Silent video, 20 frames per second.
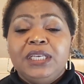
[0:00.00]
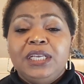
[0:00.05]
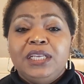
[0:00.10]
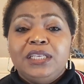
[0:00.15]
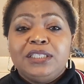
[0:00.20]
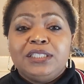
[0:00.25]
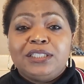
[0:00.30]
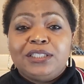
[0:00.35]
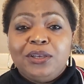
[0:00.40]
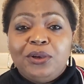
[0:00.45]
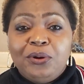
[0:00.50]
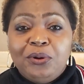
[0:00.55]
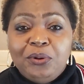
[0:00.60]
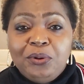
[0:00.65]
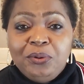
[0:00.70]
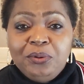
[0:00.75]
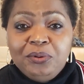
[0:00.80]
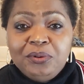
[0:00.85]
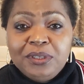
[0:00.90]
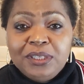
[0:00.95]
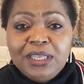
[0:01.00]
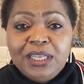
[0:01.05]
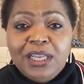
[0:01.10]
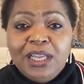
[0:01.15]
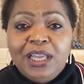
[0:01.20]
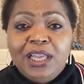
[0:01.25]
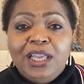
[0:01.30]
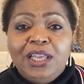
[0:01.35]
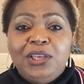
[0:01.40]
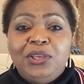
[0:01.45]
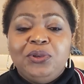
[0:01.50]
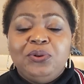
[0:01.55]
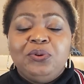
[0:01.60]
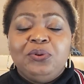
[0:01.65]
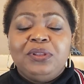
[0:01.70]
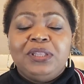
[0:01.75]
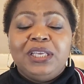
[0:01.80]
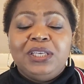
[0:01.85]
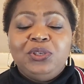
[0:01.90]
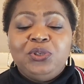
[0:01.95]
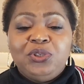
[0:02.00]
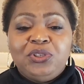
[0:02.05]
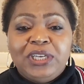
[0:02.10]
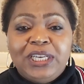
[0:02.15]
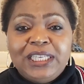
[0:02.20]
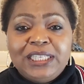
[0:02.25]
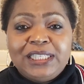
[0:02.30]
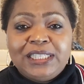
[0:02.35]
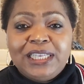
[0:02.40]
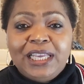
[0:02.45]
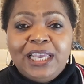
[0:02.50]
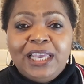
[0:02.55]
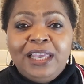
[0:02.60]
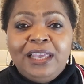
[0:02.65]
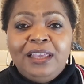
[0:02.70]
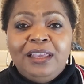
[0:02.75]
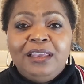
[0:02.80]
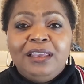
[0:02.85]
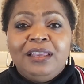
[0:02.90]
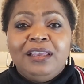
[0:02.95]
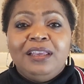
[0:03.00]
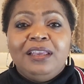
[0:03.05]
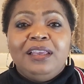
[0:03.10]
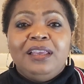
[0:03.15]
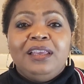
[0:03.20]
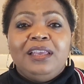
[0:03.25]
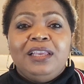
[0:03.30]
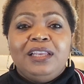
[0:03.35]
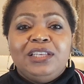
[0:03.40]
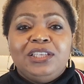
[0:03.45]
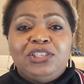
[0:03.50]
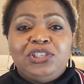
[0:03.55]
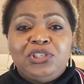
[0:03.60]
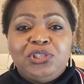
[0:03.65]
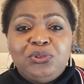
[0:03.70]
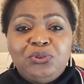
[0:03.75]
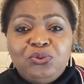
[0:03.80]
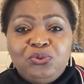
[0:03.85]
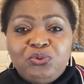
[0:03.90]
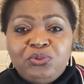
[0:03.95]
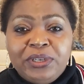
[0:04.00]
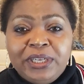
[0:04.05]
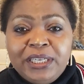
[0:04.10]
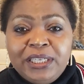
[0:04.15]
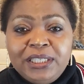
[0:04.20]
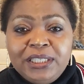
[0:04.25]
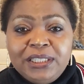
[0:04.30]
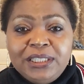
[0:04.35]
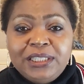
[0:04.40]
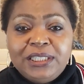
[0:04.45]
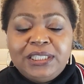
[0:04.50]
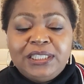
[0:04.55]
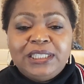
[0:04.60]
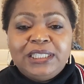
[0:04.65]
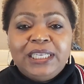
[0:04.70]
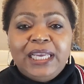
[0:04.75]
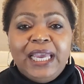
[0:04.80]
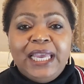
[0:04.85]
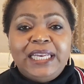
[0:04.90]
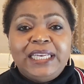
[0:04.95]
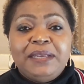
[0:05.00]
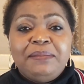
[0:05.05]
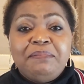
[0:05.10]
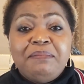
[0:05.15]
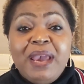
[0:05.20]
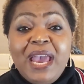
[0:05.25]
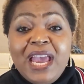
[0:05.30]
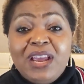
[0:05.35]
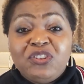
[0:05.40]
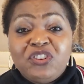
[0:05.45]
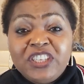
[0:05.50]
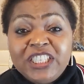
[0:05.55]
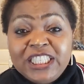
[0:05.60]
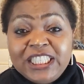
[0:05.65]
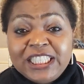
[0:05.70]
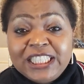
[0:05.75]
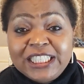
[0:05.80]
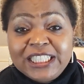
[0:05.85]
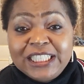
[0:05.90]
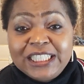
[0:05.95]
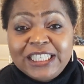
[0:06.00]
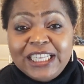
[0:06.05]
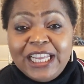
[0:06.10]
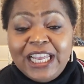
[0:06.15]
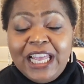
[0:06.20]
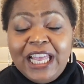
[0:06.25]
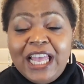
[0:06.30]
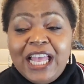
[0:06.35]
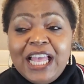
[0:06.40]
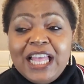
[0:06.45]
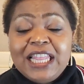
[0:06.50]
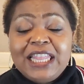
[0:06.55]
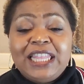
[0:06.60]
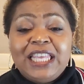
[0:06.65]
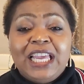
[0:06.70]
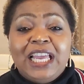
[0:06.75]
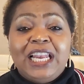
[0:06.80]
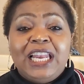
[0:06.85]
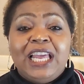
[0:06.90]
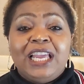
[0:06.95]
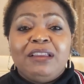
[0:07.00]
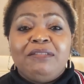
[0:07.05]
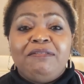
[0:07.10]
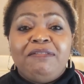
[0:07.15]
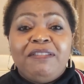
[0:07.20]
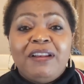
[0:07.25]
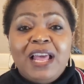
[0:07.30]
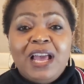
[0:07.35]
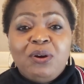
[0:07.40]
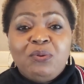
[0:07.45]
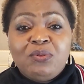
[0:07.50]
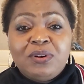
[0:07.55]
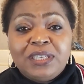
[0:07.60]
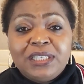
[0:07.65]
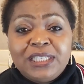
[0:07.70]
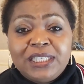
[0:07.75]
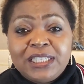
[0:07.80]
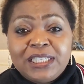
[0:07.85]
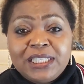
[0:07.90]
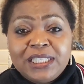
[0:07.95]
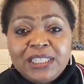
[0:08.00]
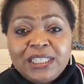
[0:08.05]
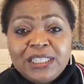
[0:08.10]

So, you know, they usually say children and a marriage, they're like flowers.